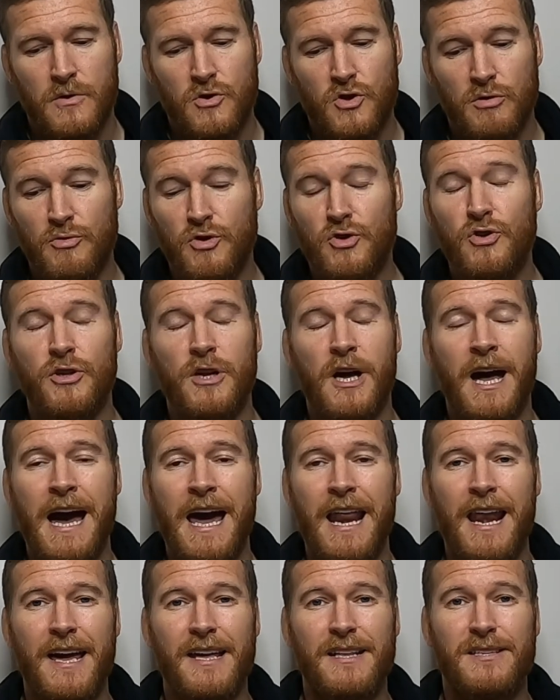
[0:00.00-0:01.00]
So I'm just going to
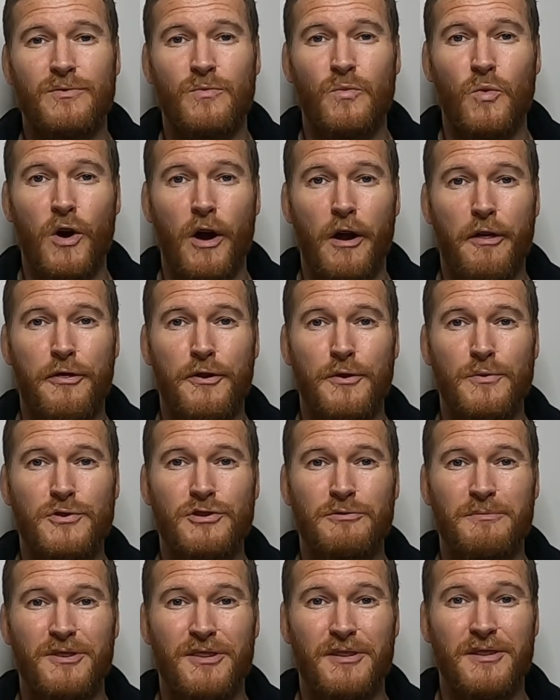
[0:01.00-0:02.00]
highlight and work through
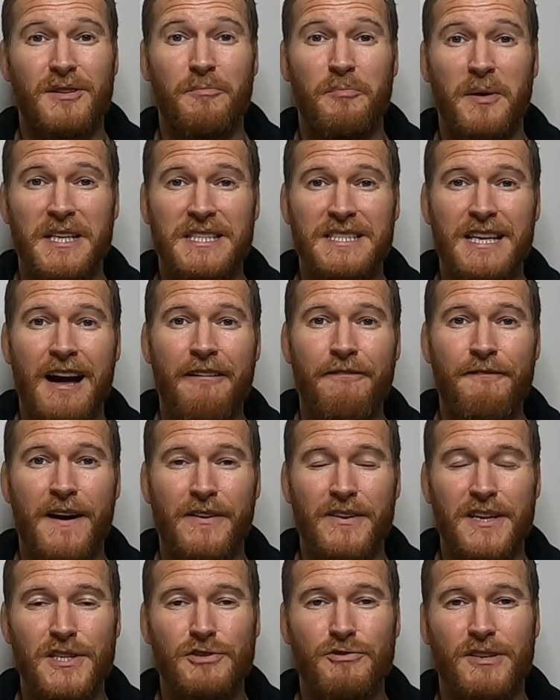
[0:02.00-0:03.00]
some of the bits that I
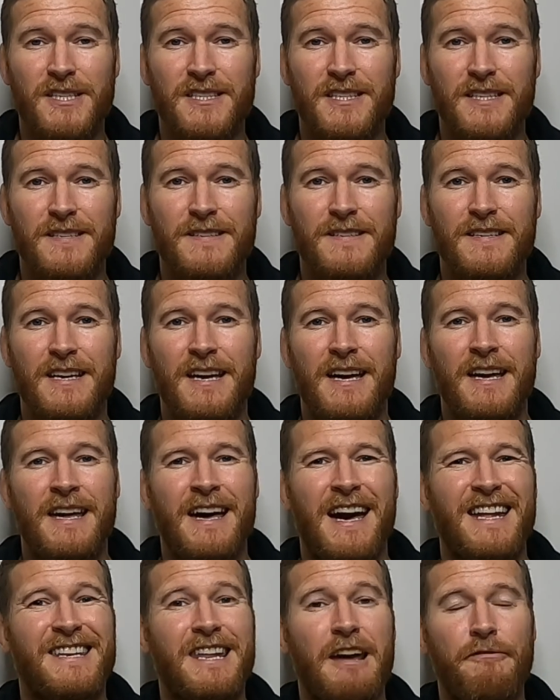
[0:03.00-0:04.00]
found interesting.
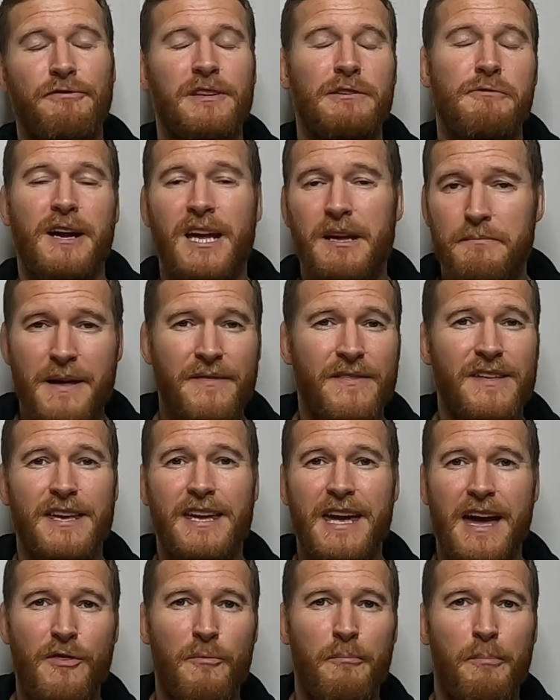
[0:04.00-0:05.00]
I definitely recommend that
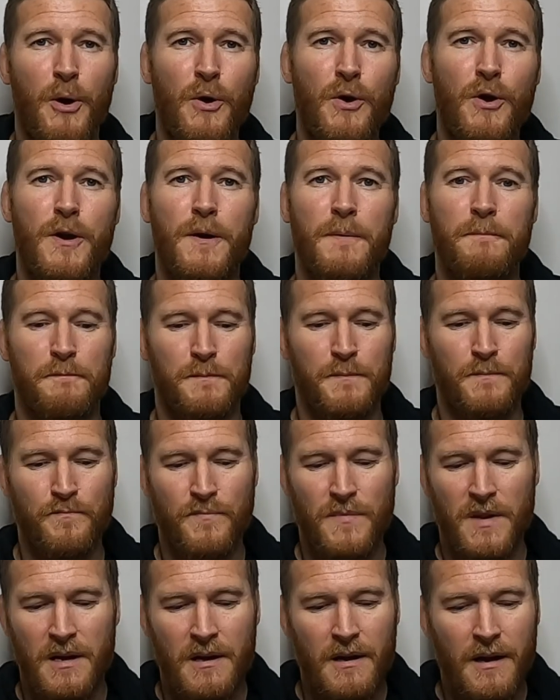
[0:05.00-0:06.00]
you get the book.
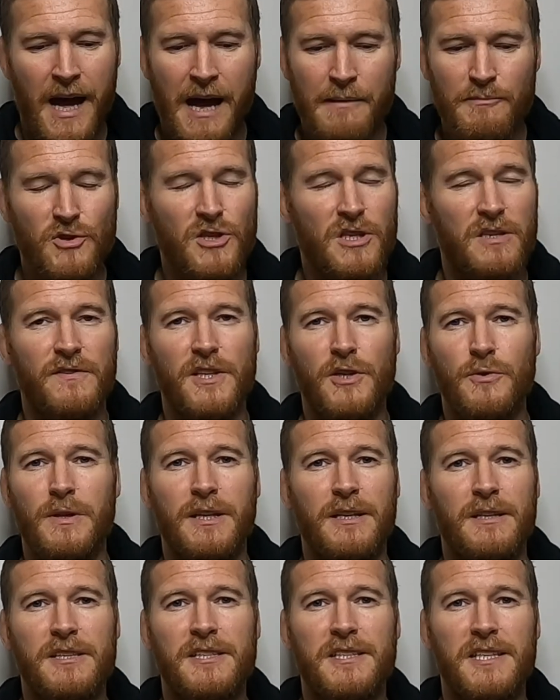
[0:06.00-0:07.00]
I'm just giving you
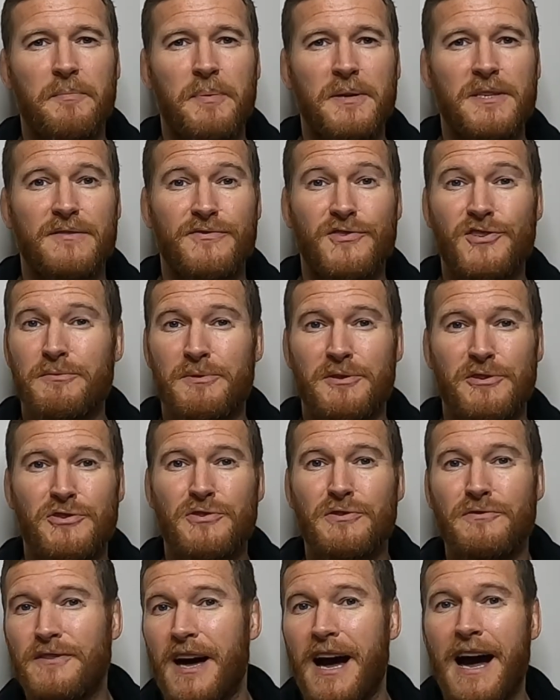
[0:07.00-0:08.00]
a little snippet of some of the
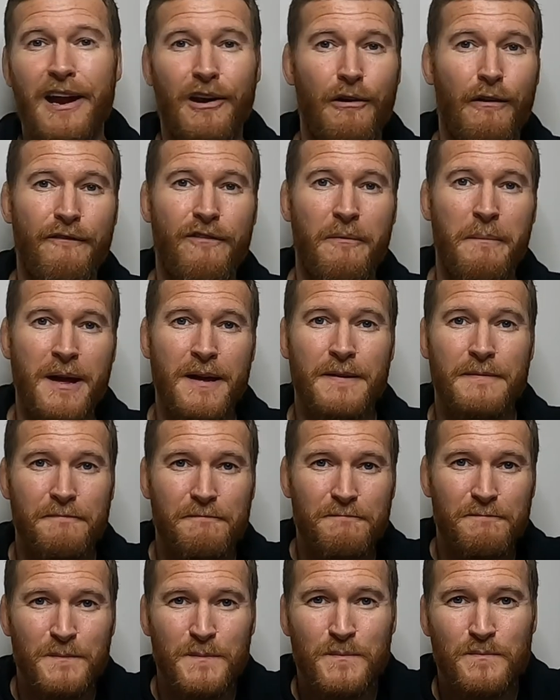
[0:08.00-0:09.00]
stuff that I got from it.
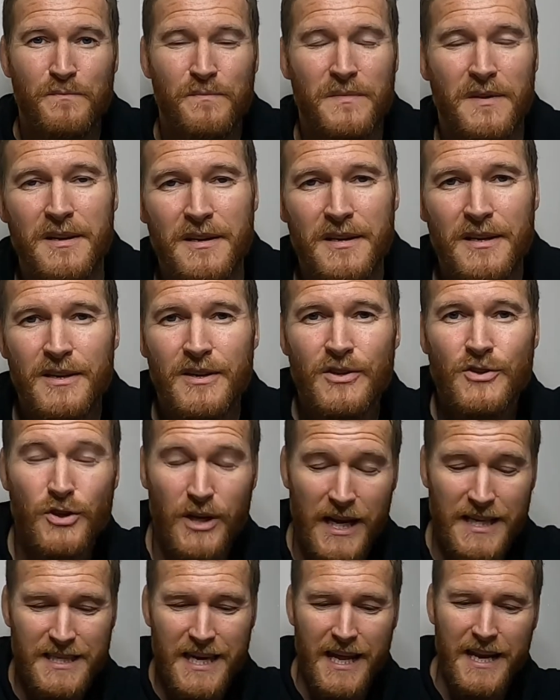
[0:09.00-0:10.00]
So
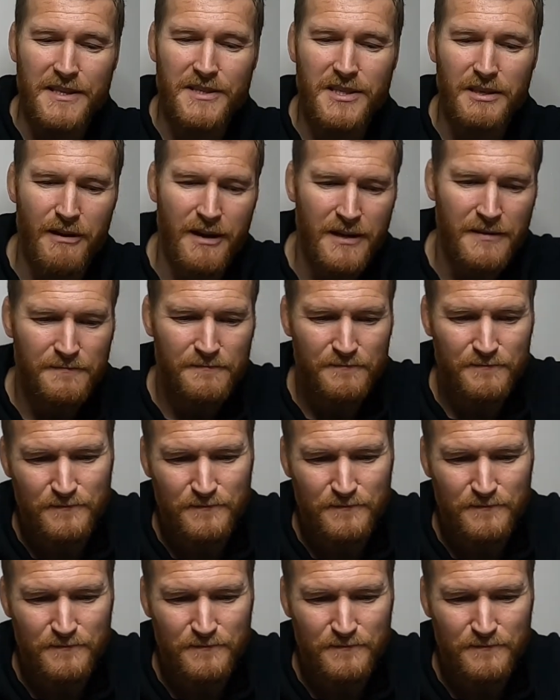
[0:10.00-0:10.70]
let's get into it.